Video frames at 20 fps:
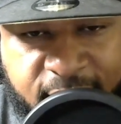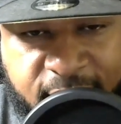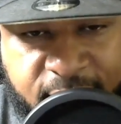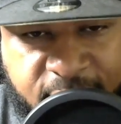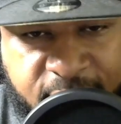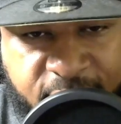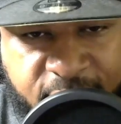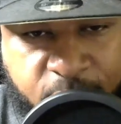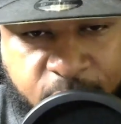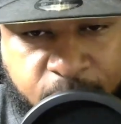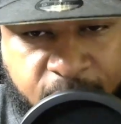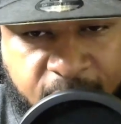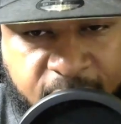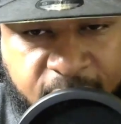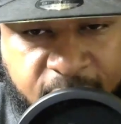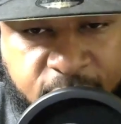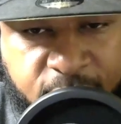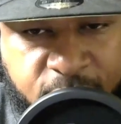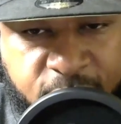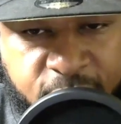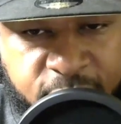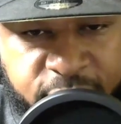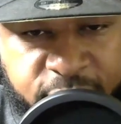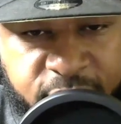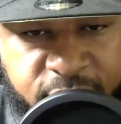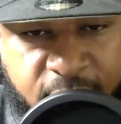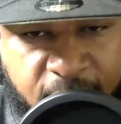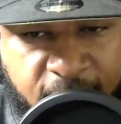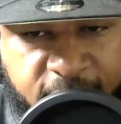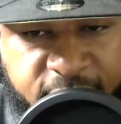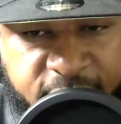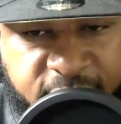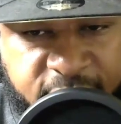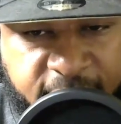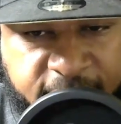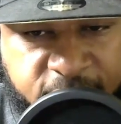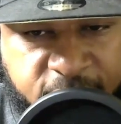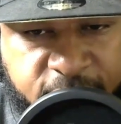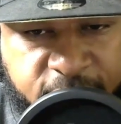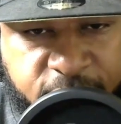Denver Broncos, the Los
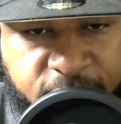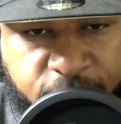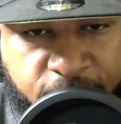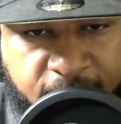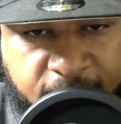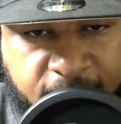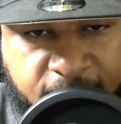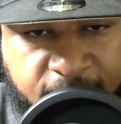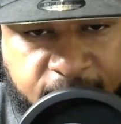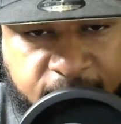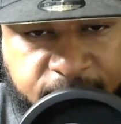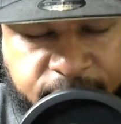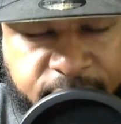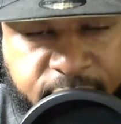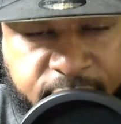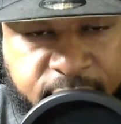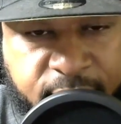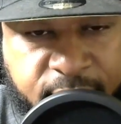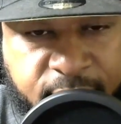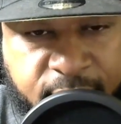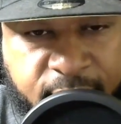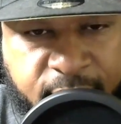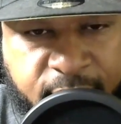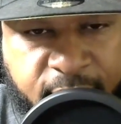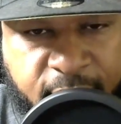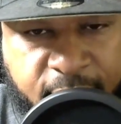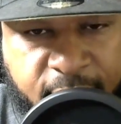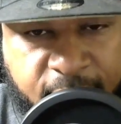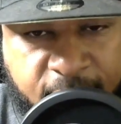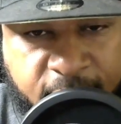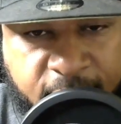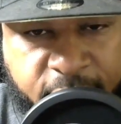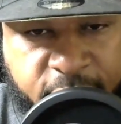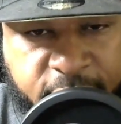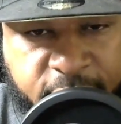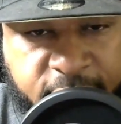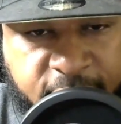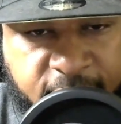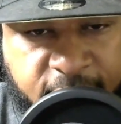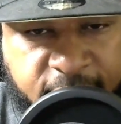Angeles Rams, and other
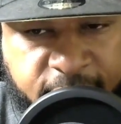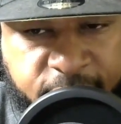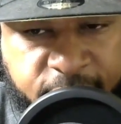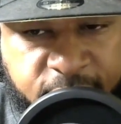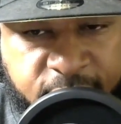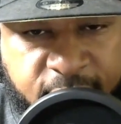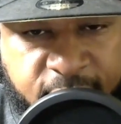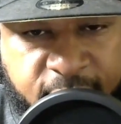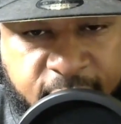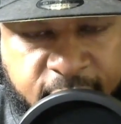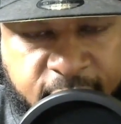teams.